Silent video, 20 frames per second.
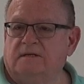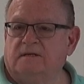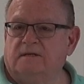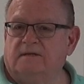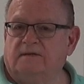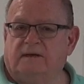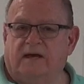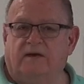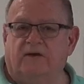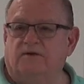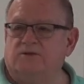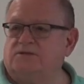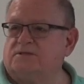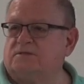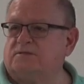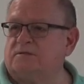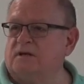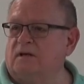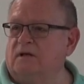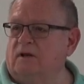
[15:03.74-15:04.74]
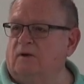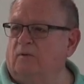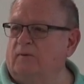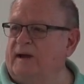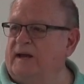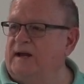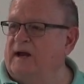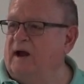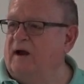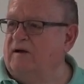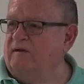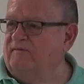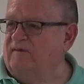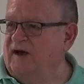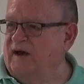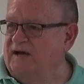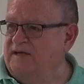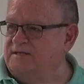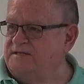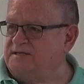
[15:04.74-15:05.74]
they used a little radar
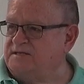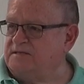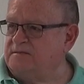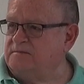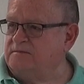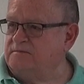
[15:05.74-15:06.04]
device.